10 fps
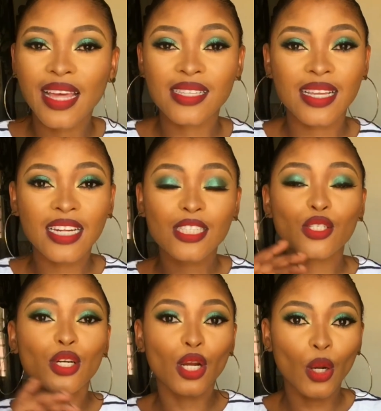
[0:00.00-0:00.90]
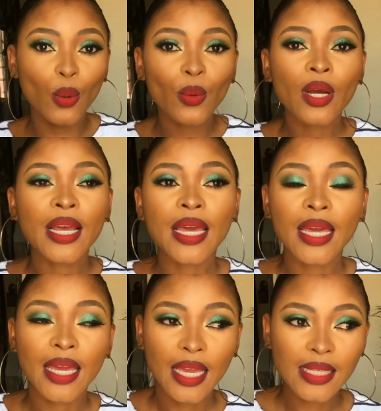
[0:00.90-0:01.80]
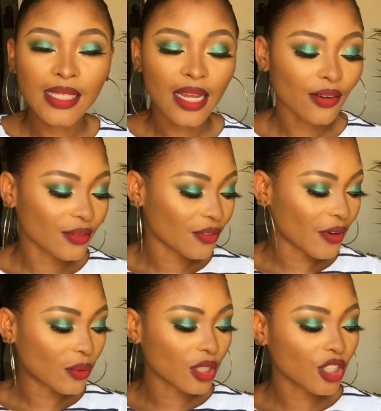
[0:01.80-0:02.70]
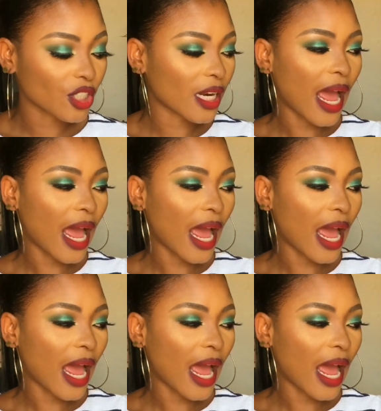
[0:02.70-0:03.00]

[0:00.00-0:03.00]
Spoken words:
a little glow inside of the foundation.